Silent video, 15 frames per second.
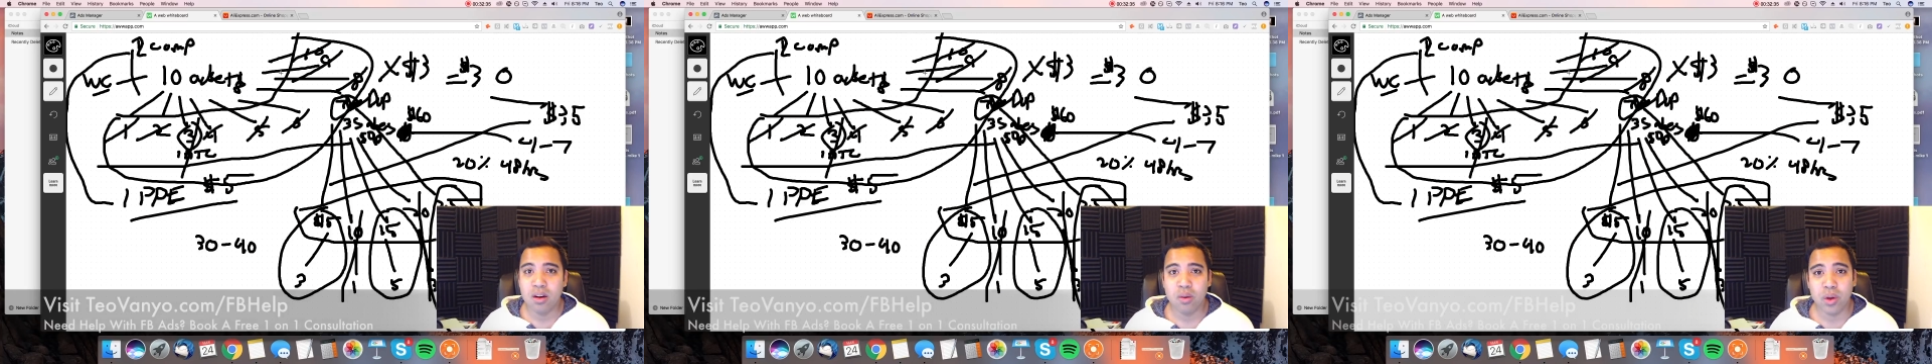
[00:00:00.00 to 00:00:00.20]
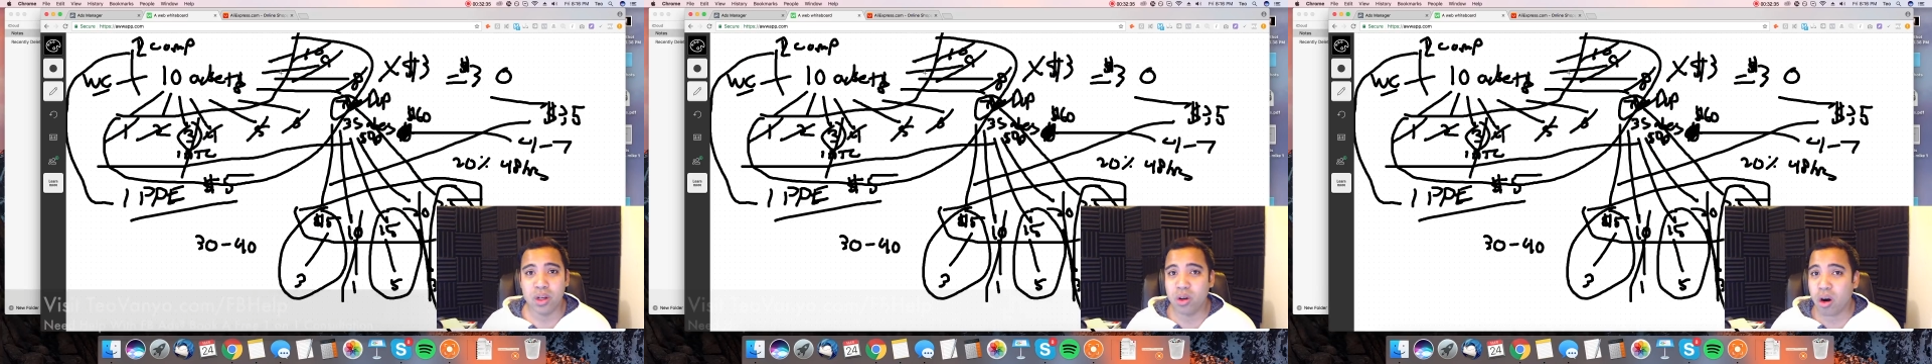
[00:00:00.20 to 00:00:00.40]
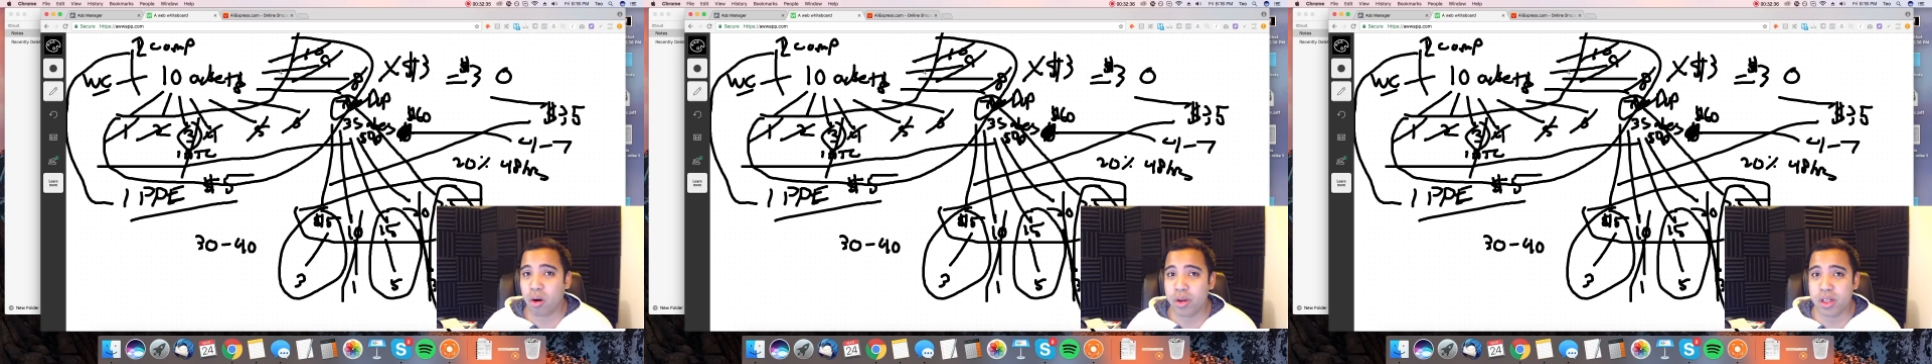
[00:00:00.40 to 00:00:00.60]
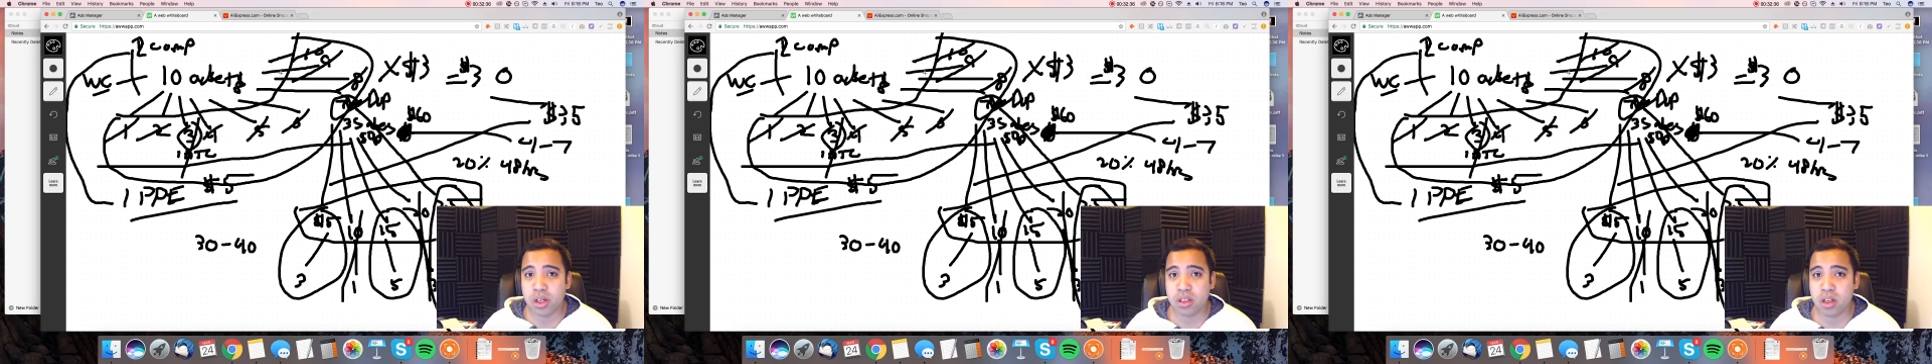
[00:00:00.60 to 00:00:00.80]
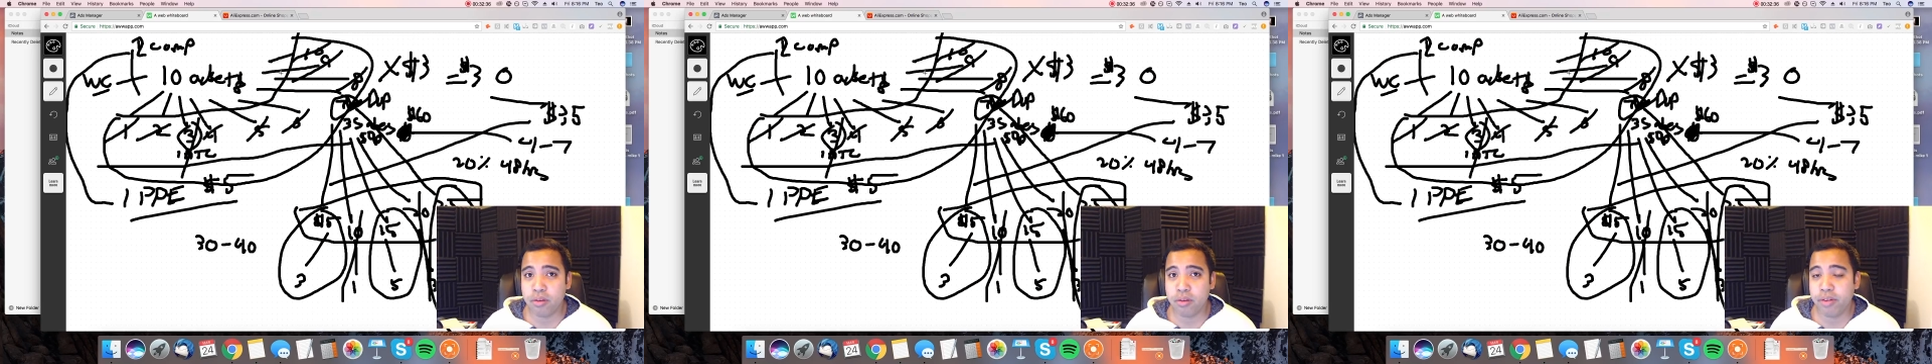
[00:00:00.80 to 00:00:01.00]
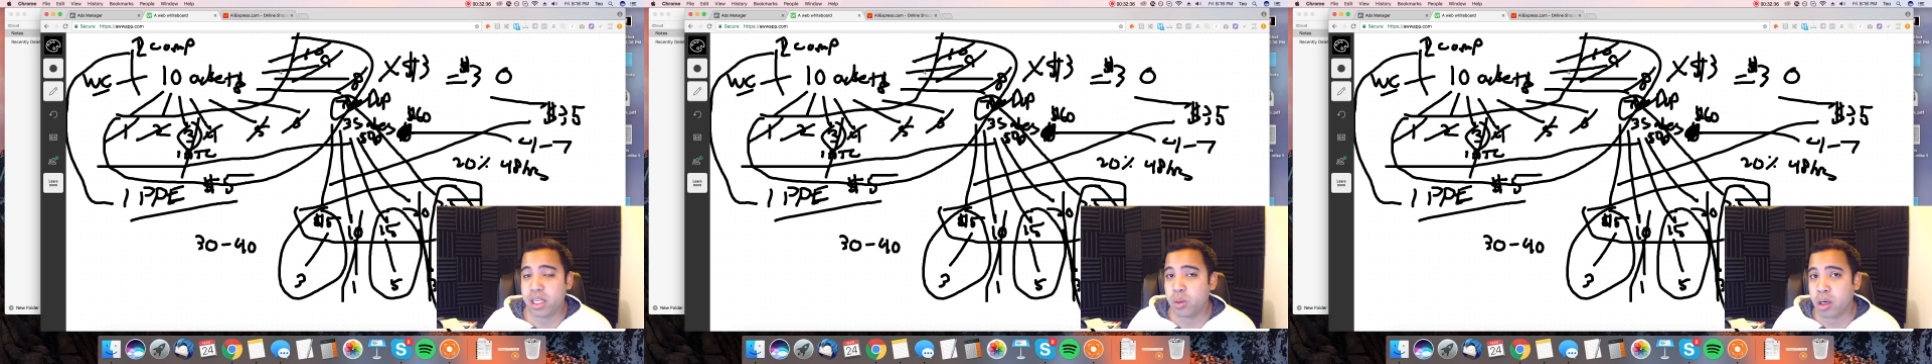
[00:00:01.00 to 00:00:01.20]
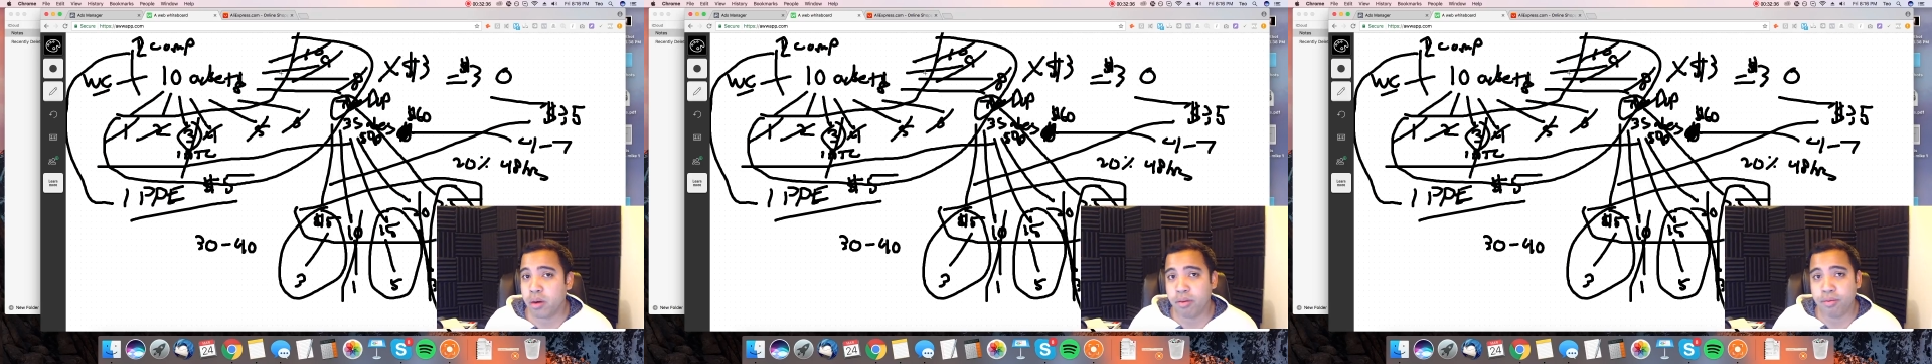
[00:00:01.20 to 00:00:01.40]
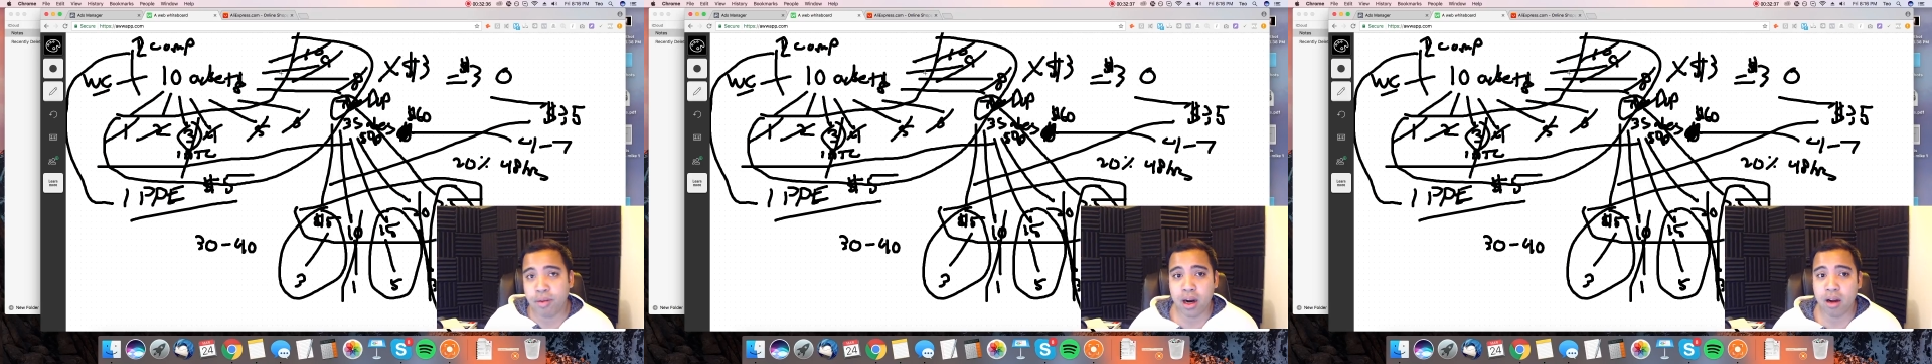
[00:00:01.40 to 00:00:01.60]
We do our research on Facebook. We
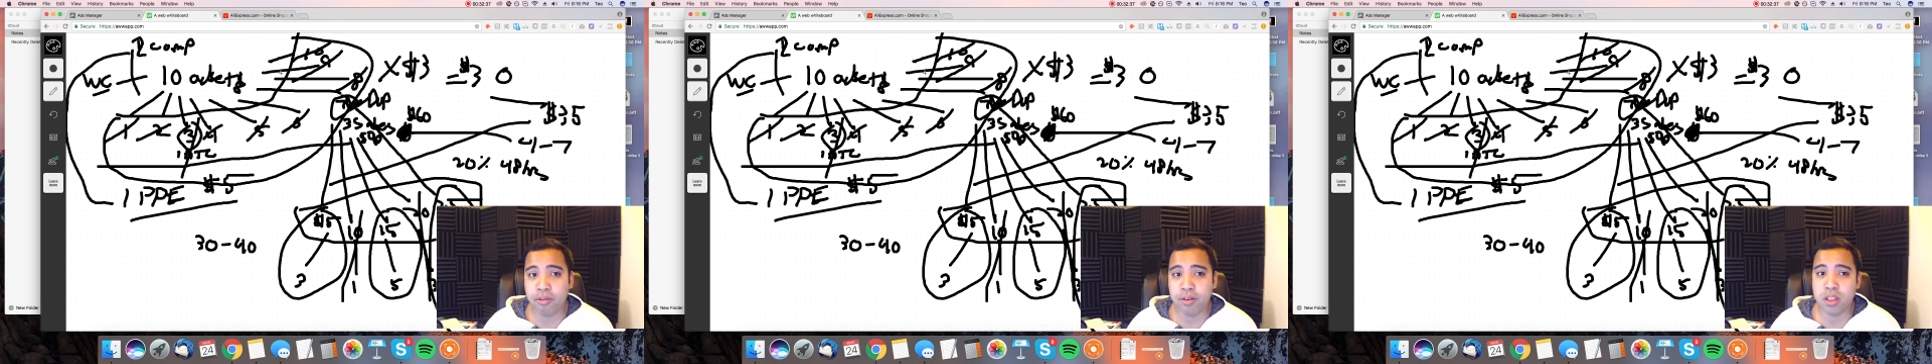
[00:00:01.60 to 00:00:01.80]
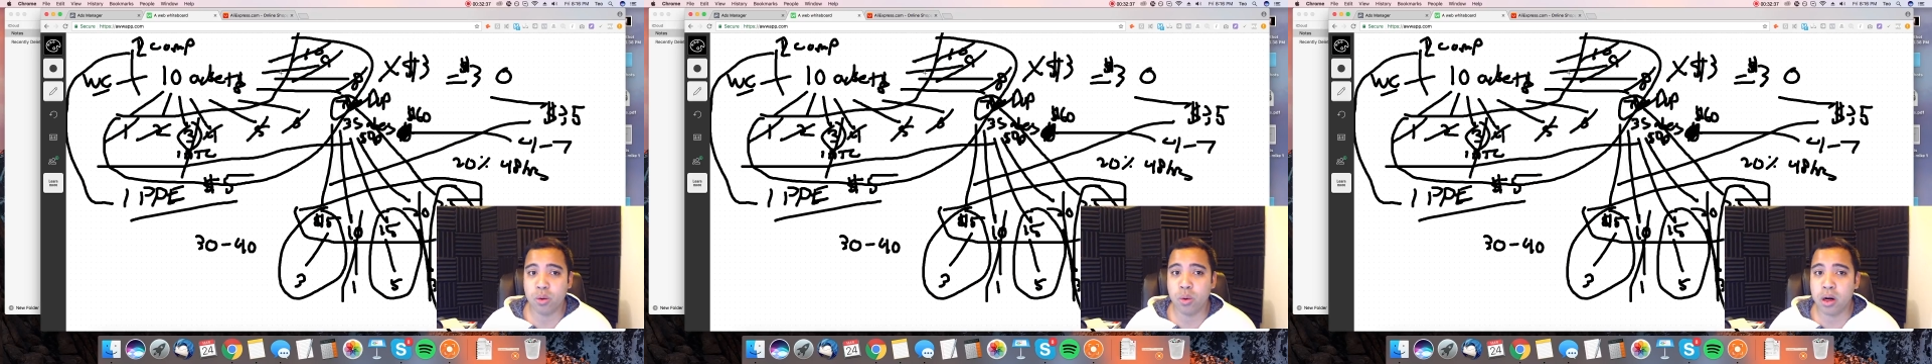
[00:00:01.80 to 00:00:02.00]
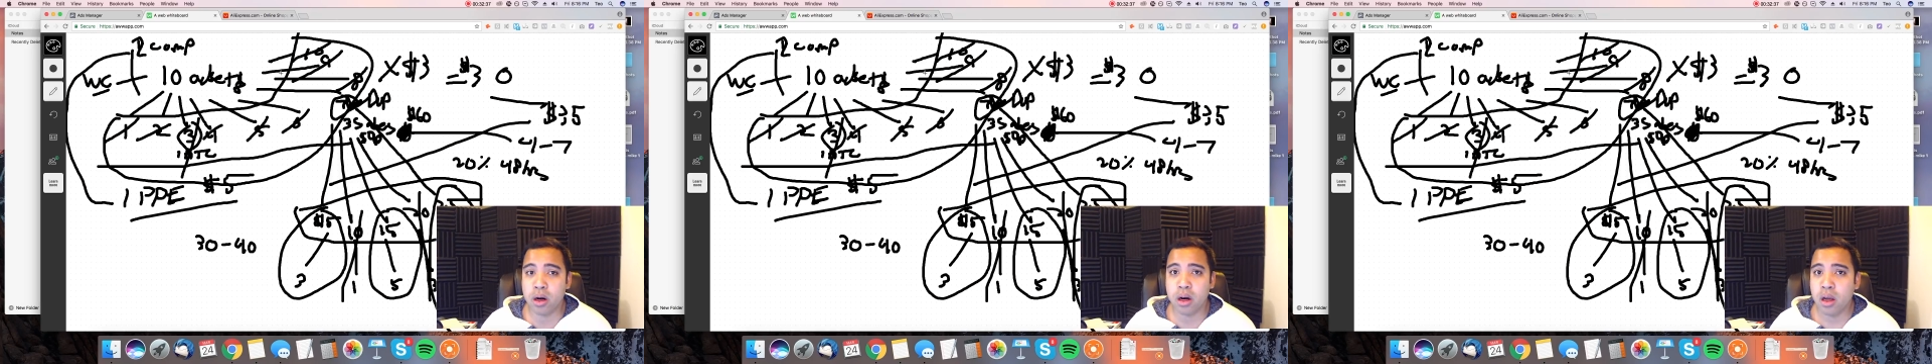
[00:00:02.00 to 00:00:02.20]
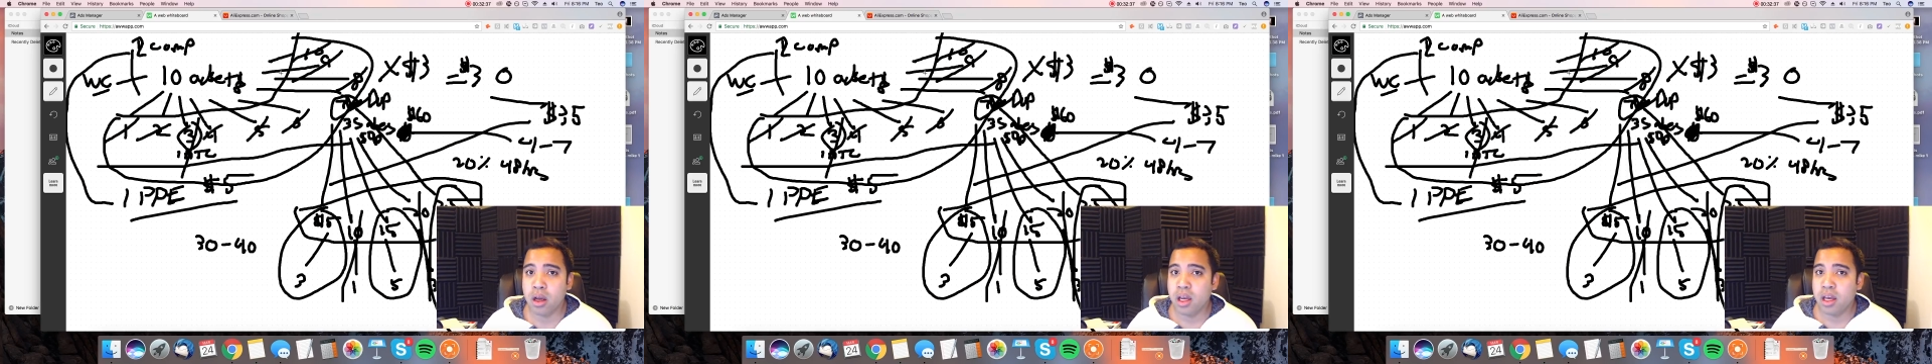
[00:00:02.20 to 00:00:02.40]
find out if it's a winner.